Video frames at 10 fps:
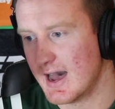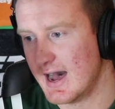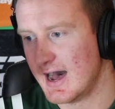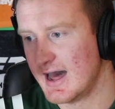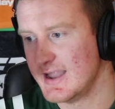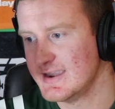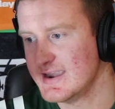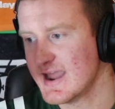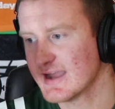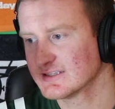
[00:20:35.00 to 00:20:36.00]

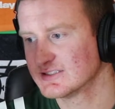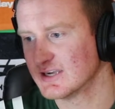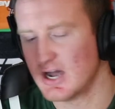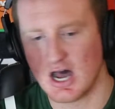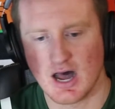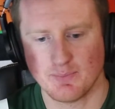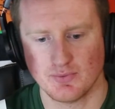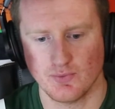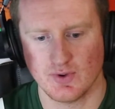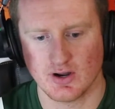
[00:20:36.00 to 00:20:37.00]
Next
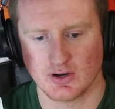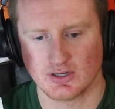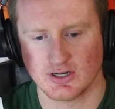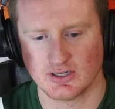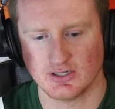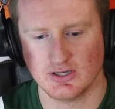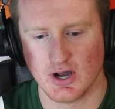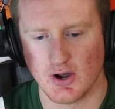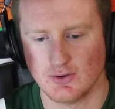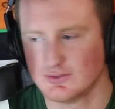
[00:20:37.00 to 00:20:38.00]
up, we are going to
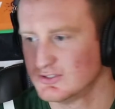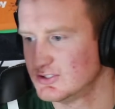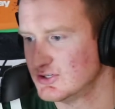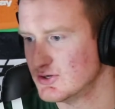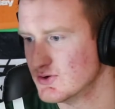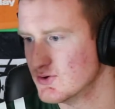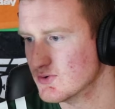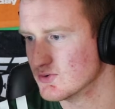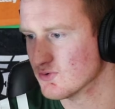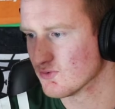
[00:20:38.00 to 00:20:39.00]
go
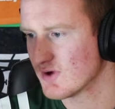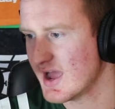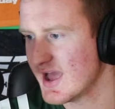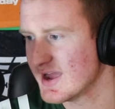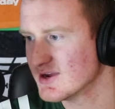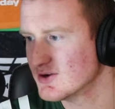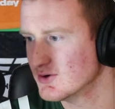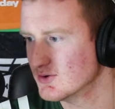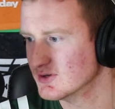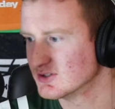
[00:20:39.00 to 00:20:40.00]
to Greg,
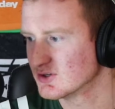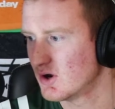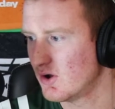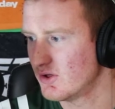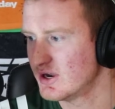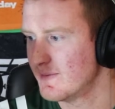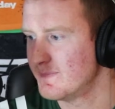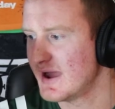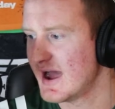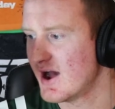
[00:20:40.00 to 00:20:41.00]
who is calling
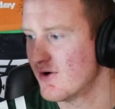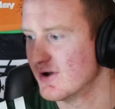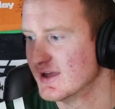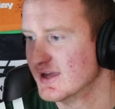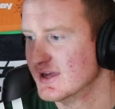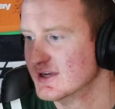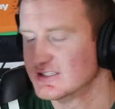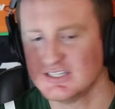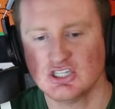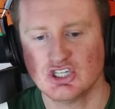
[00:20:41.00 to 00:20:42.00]
about
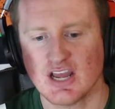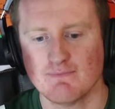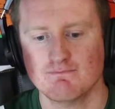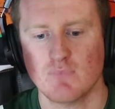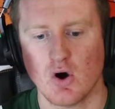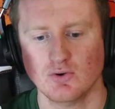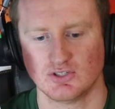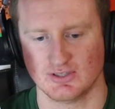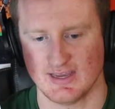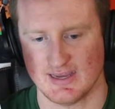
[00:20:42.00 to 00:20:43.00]
CJ
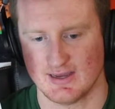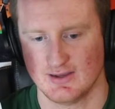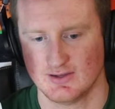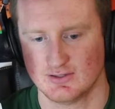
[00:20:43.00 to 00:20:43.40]
Mosley.